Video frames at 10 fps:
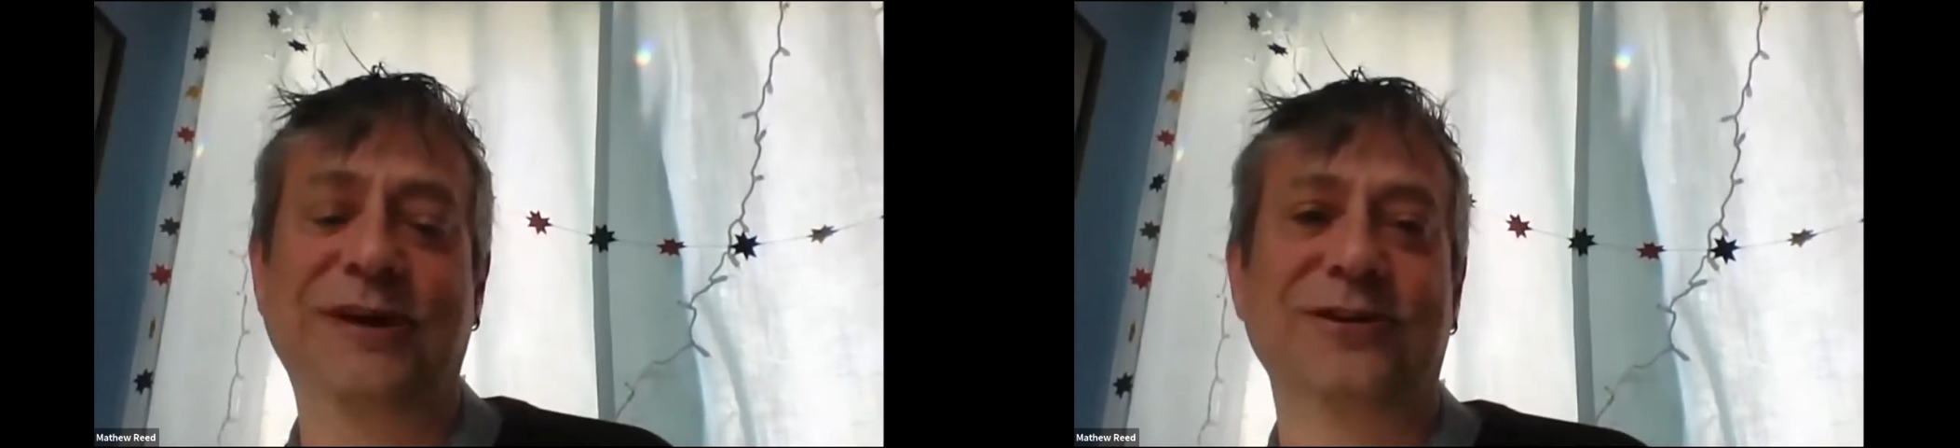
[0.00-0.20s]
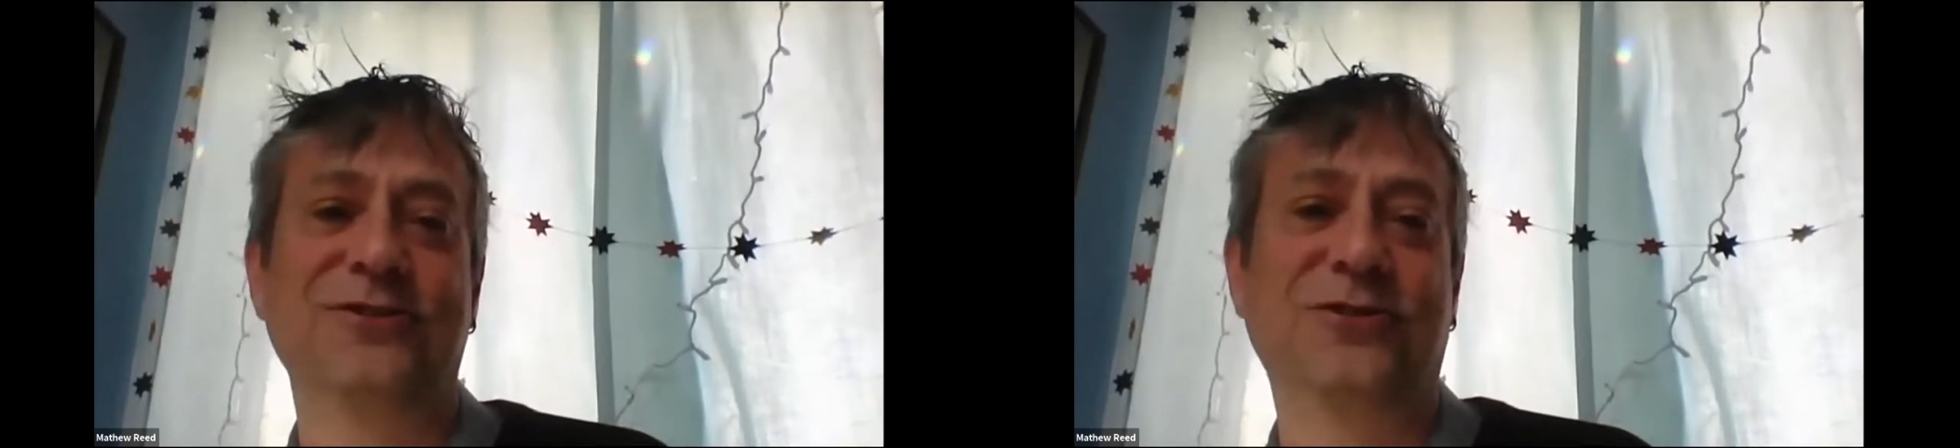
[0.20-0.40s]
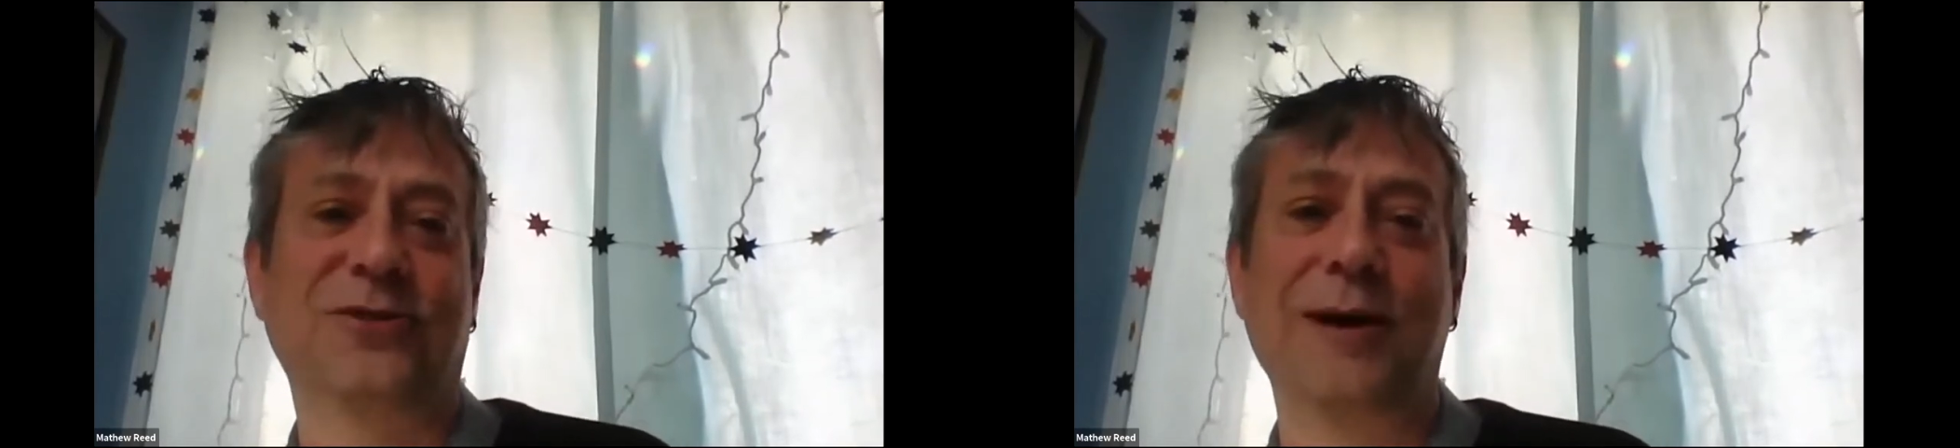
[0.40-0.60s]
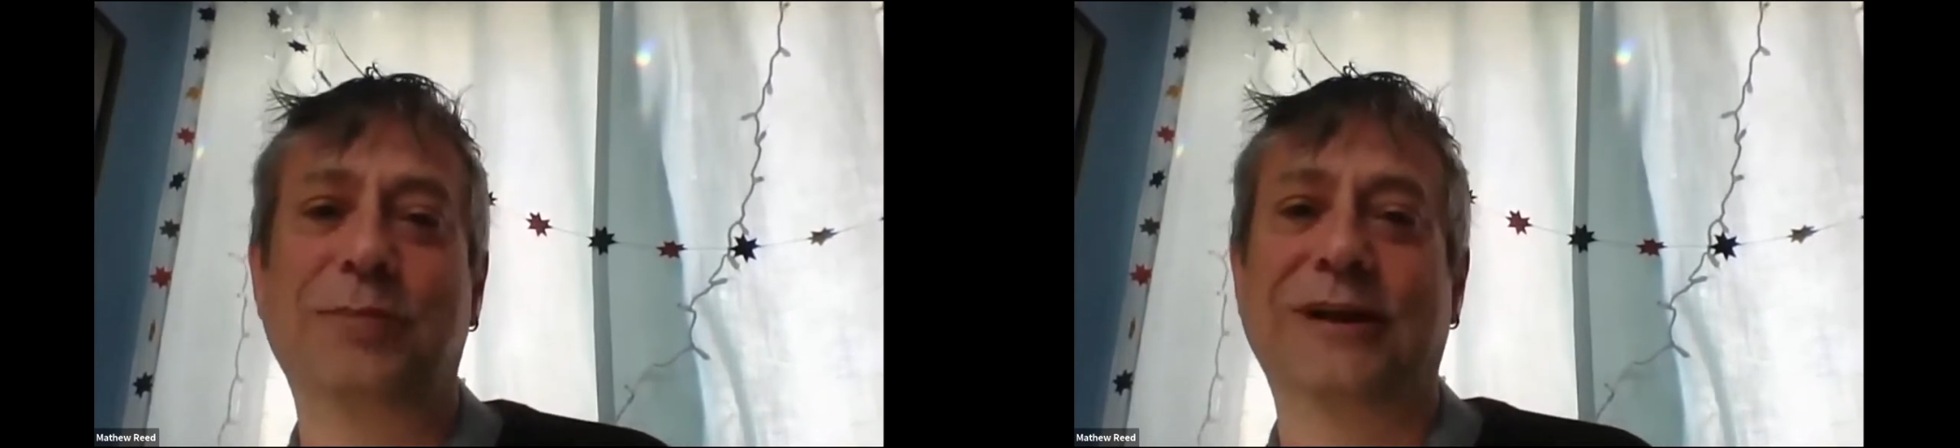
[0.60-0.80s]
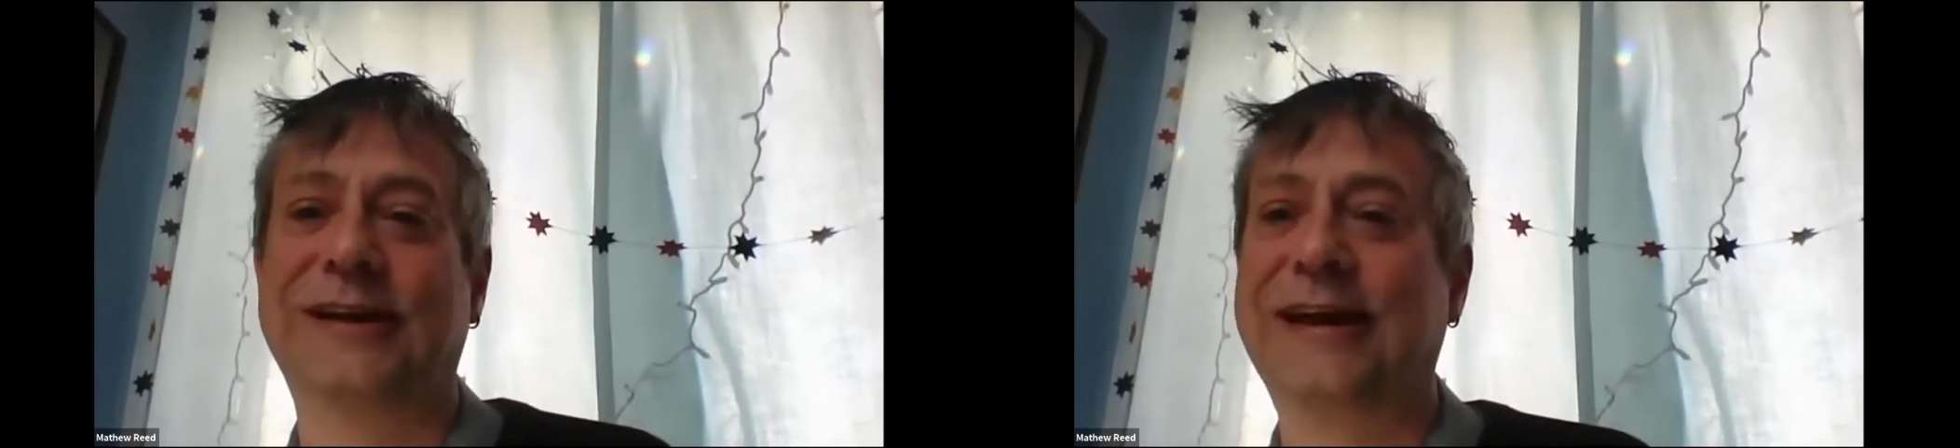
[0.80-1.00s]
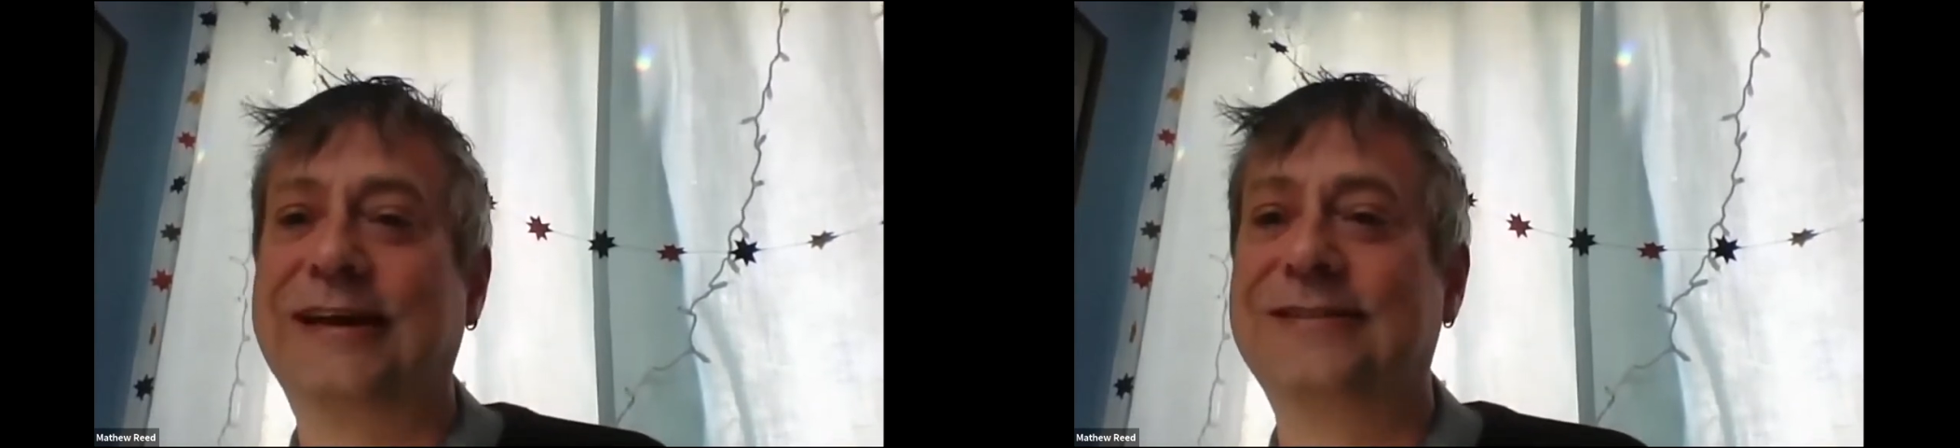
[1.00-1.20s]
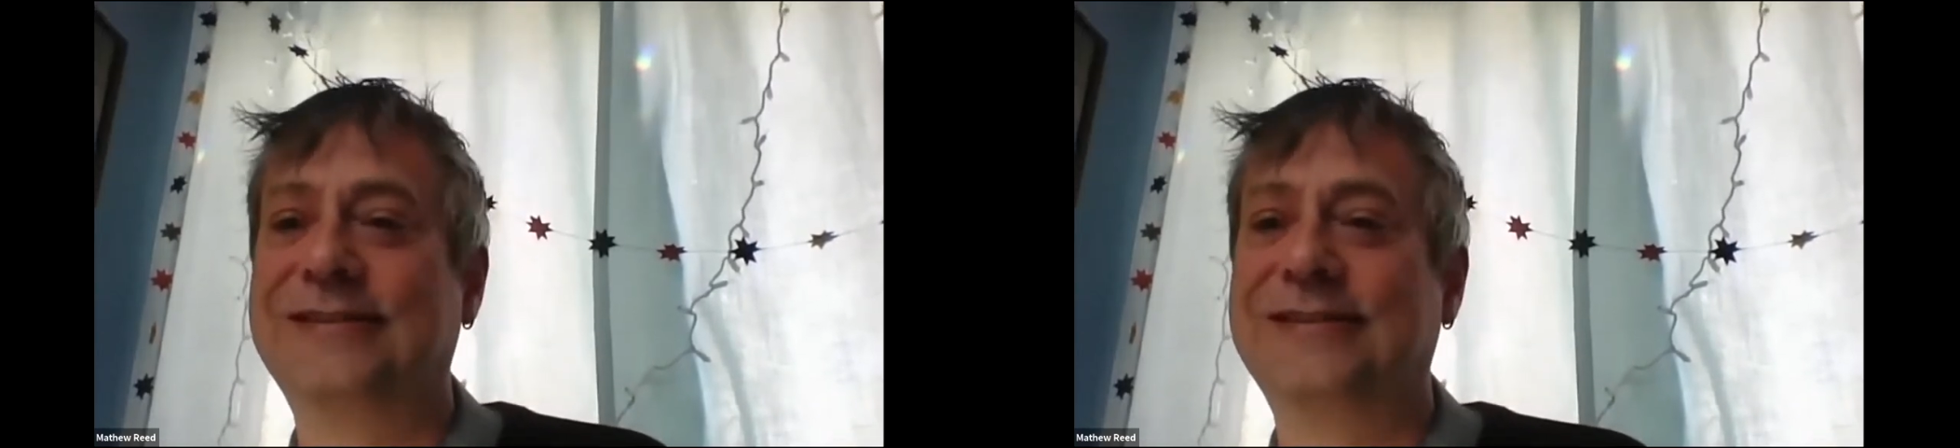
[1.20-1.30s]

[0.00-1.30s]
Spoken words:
could drop a link